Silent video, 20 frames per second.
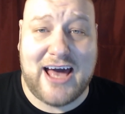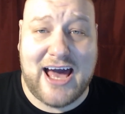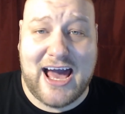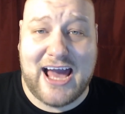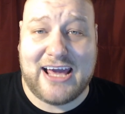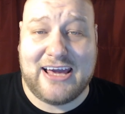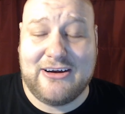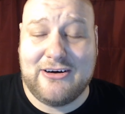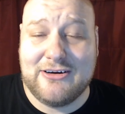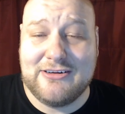
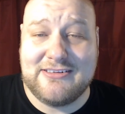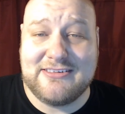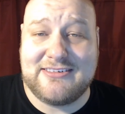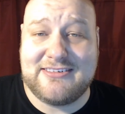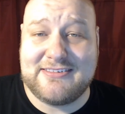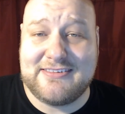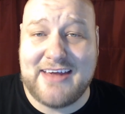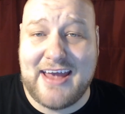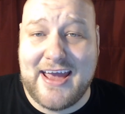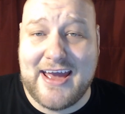I couldn't
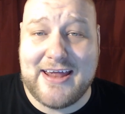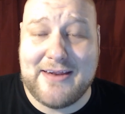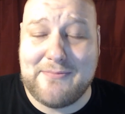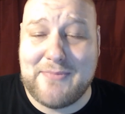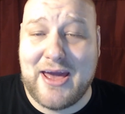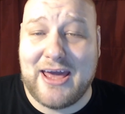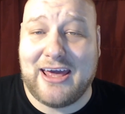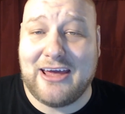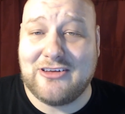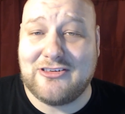stand
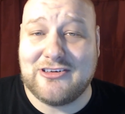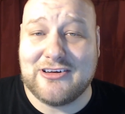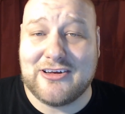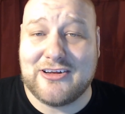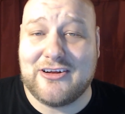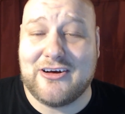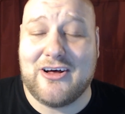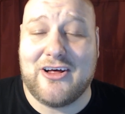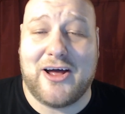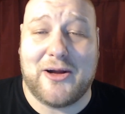Maggie
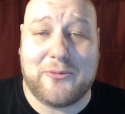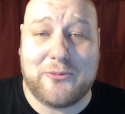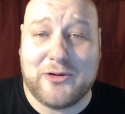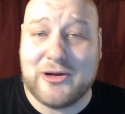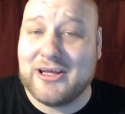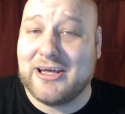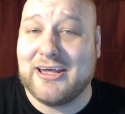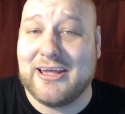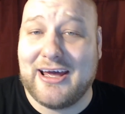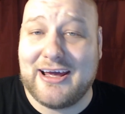Gyllenhaal. I
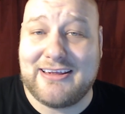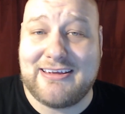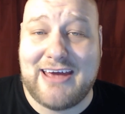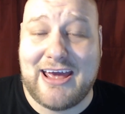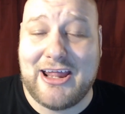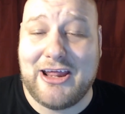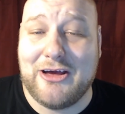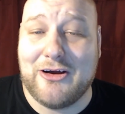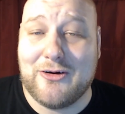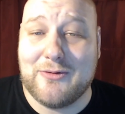really liked
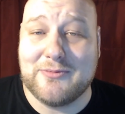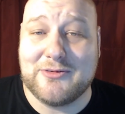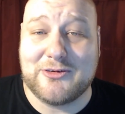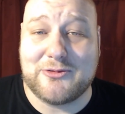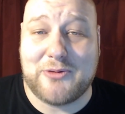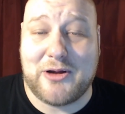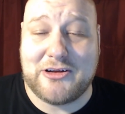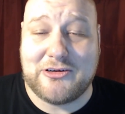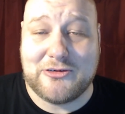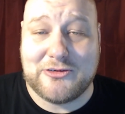Katie Holmes as
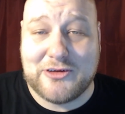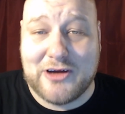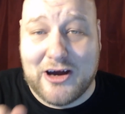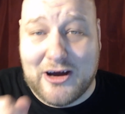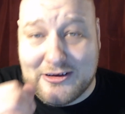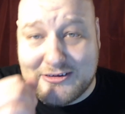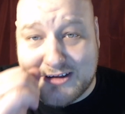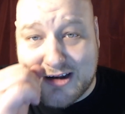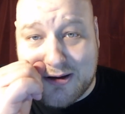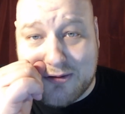Rachel
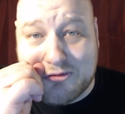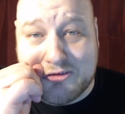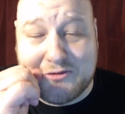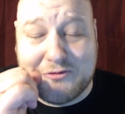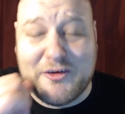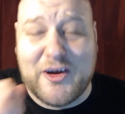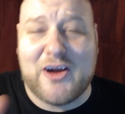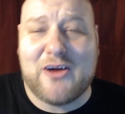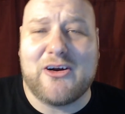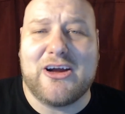Dawes, and I was
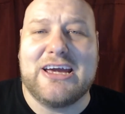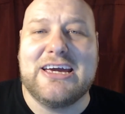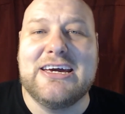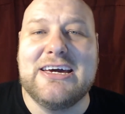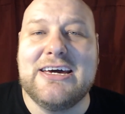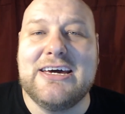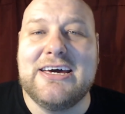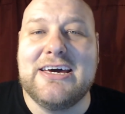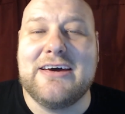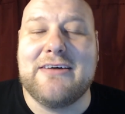very,
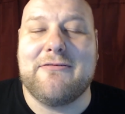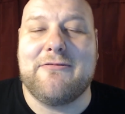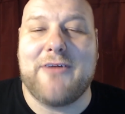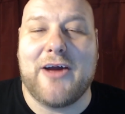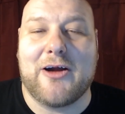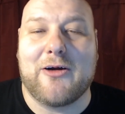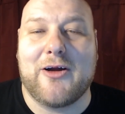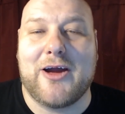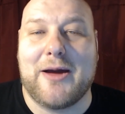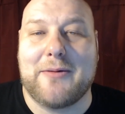
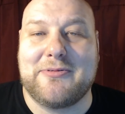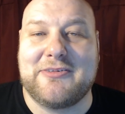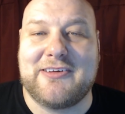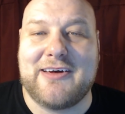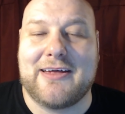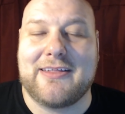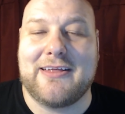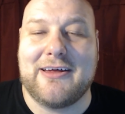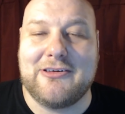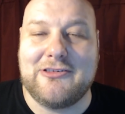very
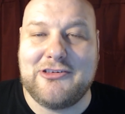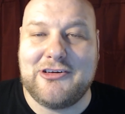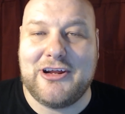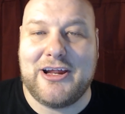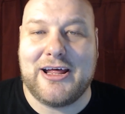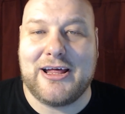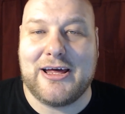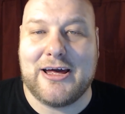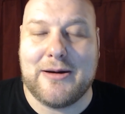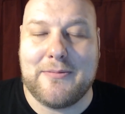upset that she
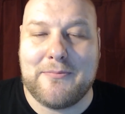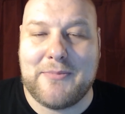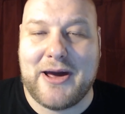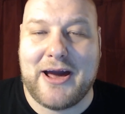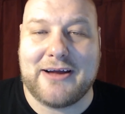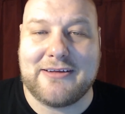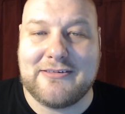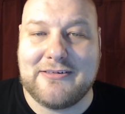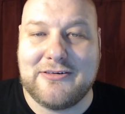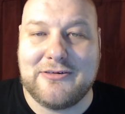didn't come
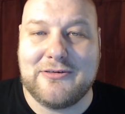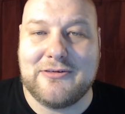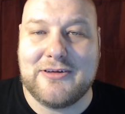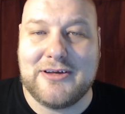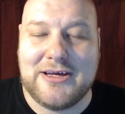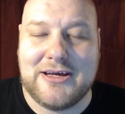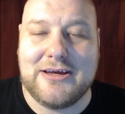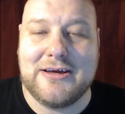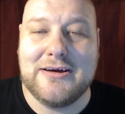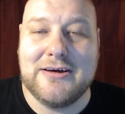back to do
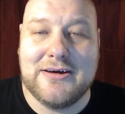the